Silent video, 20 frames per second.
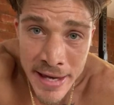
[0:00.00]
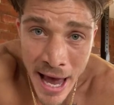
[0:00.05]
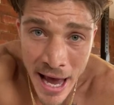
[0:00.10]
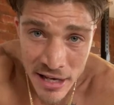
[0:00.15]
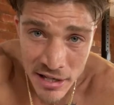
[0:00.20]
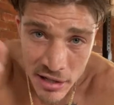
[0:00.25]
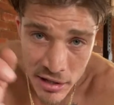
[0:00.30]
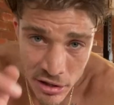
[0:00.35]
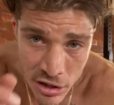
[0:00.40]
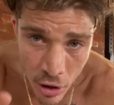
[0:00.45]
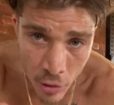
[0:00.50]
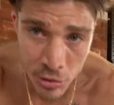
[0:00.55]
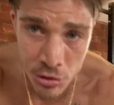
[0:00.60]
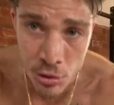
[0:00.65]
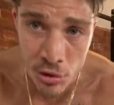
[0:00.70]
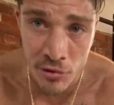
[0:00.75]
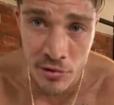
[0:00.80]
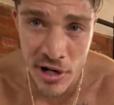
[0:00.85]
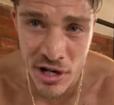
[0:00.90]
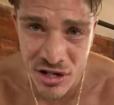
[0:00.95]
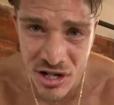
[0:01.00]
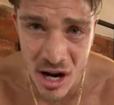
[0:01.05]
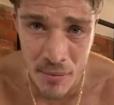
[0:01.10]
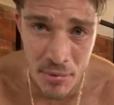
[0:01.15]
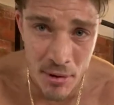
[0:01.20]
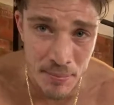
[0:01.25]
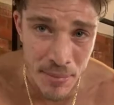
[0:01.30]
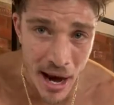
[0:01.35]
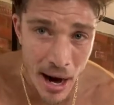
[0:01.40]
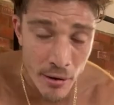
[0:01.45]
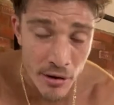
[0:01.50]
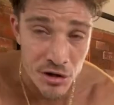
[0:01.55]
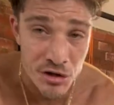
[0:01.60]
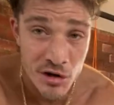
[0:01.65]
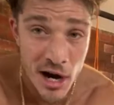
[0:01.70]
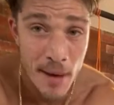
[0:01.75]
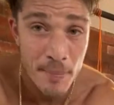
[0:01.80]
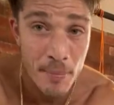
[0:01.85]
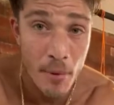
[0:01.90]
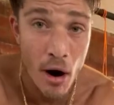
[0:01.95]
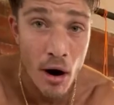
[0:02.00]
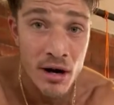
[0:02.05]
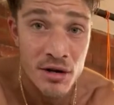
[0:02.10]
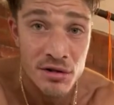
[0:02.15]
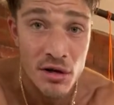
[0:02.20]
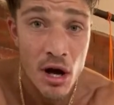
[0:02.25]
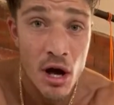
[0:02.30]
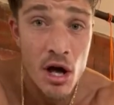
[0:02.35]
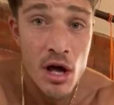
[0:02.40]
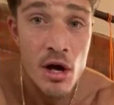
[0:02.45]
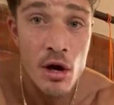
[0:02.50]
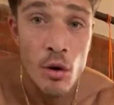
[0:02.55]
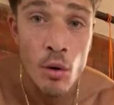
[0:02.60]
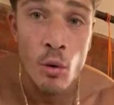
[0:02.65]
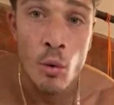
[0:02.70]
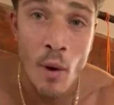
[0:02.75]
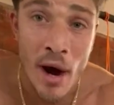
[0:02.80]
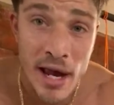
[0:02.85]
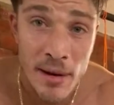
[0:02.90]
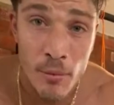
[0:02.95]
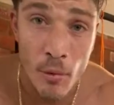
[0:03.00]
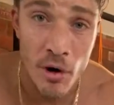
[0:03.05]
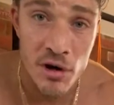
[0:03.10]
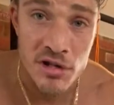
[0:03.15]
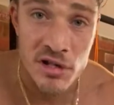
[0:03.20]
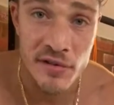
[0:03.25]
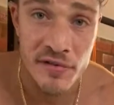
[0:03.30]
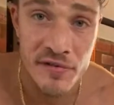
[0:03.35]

Yes, so to increase jumping power, the trap bar is way more